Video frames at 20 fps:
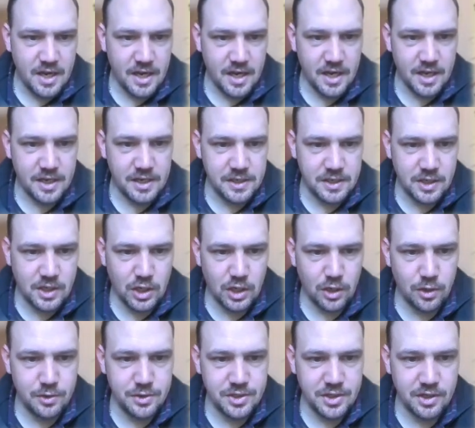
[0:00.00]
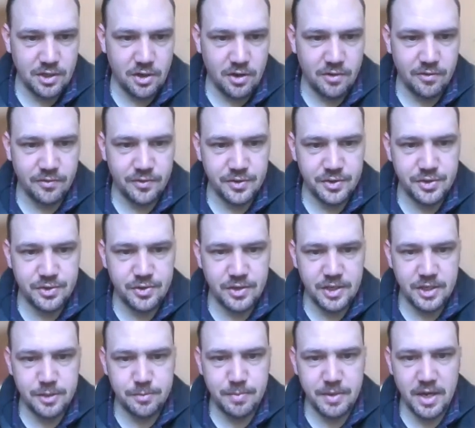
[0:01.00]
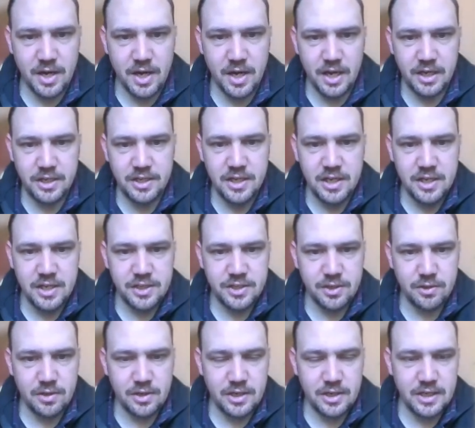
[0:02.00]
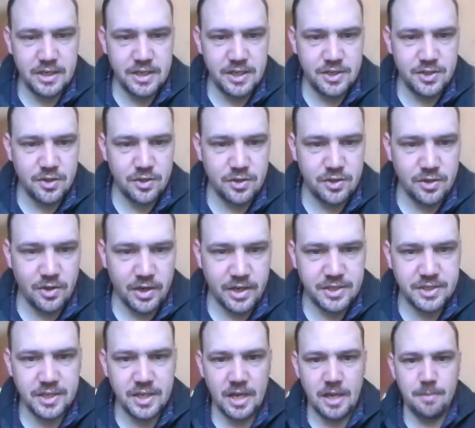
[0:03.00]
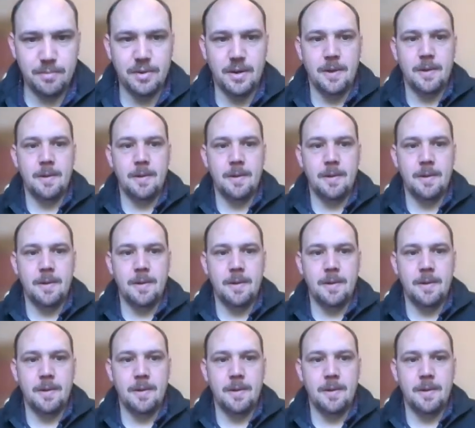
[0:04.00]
and closing off the streets behind so that Lee's could not escape.